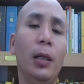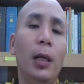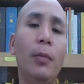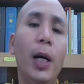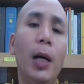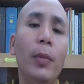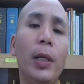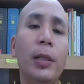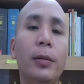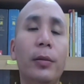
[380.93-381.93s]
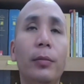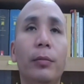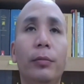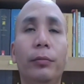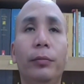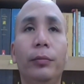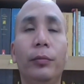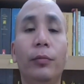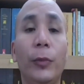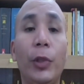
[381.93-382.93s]
Dhamma means
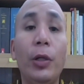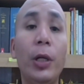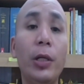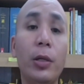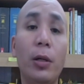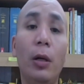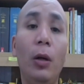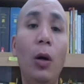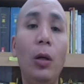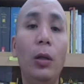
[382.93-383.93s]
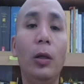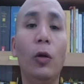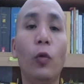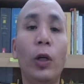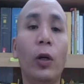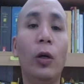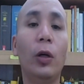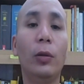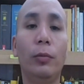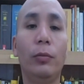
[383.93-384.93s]
the natural law. We
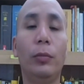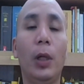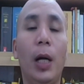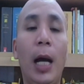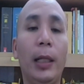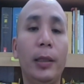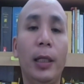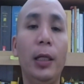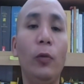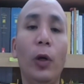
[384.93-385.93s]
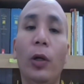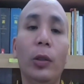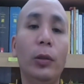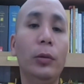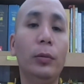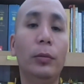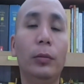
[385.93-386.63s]
all understand, we all know.